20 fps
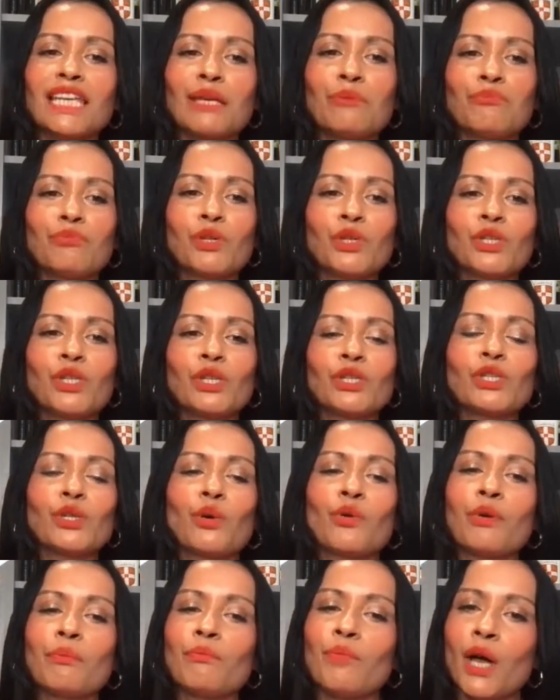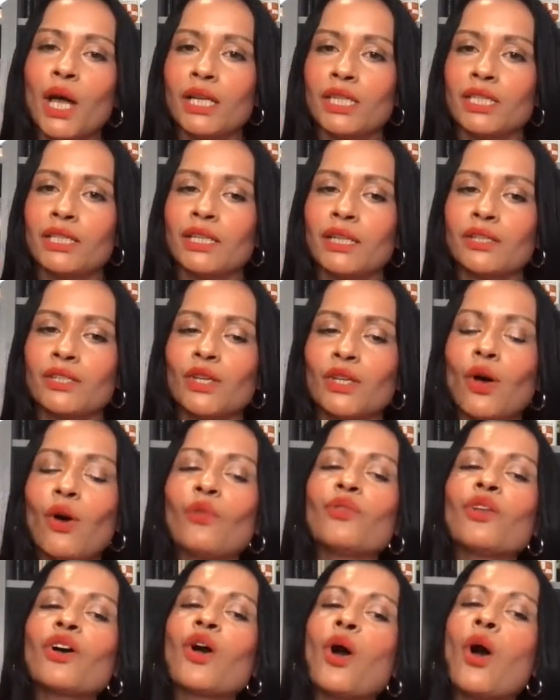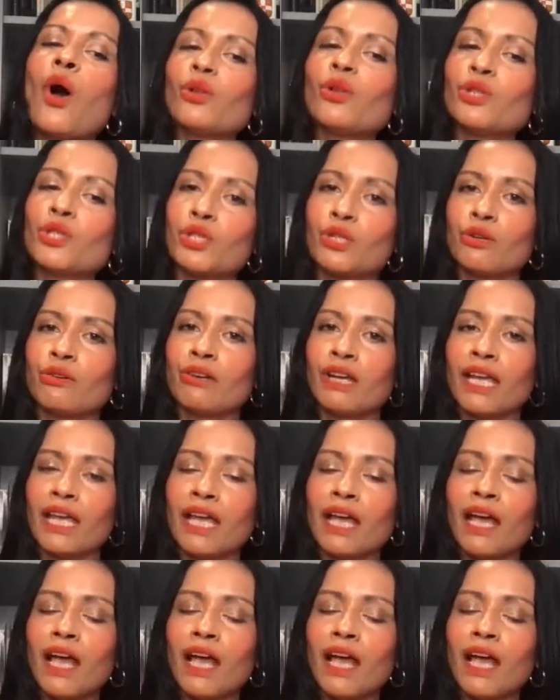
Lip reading: impudent or impertinent. On the contrary,